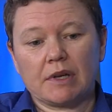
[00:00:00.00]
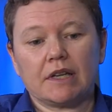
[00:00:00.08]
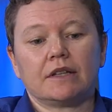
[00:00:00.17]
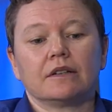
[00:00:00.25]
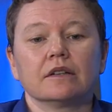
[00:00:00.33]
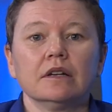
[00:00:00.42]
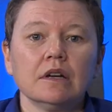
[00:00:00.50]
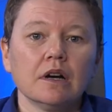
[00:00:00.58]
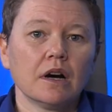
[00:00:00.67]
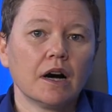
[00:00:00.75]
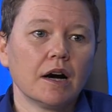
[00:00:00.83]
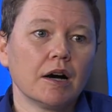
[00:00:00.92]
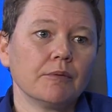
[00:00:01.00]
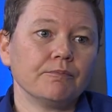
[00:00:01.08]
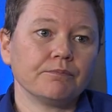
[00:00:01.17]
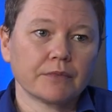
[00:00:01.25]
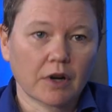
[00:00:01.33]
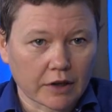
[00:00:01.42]
in
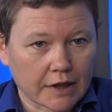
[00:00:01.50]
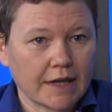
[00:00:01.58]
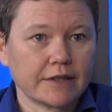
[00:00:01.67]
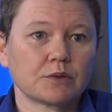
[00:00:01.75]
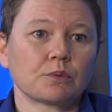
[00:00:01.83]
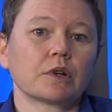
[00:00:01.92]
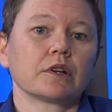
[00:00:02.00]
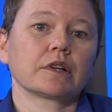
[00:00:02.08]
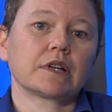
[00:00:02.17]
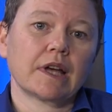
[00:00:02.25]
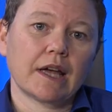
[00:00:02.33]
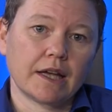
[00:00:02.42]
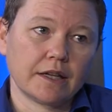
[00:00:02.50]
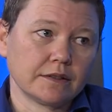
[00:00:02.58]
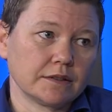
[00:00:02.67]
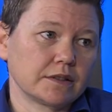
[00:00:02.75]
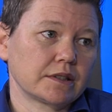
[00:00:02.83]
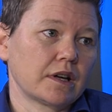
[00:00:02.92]
our casework
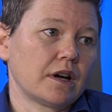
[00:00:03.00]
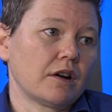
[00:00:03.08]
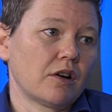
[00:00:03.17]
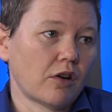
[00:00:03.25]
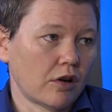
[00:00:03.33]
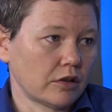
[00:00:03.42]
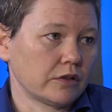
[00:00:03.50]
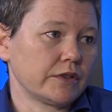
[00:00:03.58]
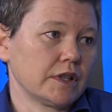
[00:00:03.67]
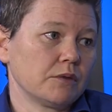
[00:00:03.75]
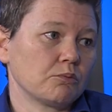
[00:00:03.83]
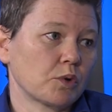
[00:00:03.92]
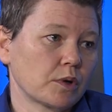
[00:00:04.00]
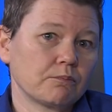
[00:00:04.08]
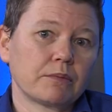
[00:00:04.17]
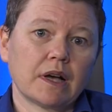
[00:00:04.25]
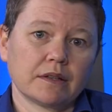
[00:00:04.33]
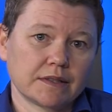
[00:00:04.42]
and all of the
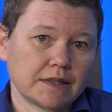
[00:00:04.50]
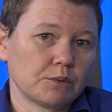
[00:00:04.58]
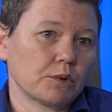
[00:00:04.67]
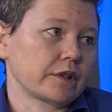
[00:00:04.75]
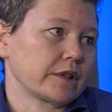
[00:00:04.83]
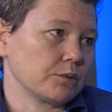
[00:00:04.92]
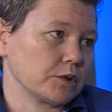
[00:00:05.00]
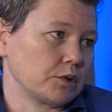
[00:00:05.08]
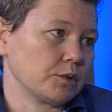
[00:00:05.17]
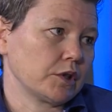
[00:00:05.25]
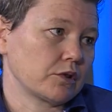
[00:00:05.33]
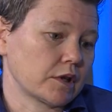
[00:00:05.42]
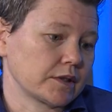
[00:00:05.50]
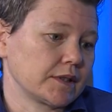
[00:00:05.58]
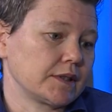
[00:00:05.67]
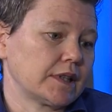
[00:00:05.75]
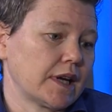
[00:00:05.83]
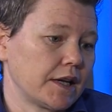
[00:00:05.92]
important policy work that we're doing across the
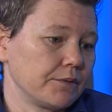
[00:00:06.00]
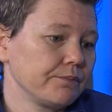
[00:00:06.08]
state.